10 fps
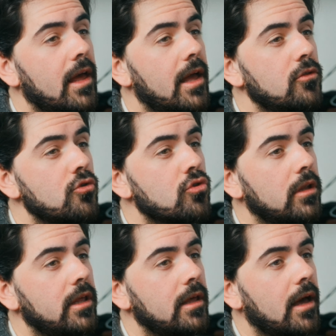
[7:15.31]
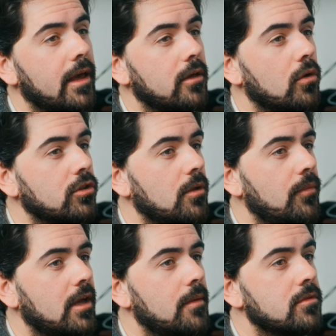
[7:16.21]
And usually I go
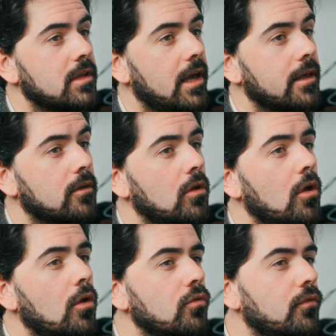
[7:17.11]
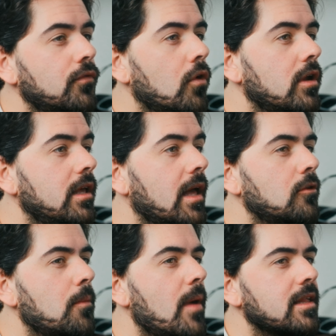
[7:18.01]
sometimes like to 40,
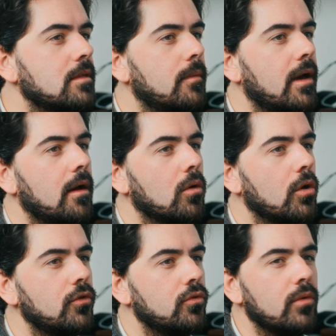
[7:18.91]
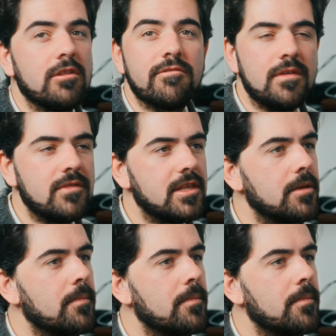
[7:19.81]
and the maximum I'll go to is 50.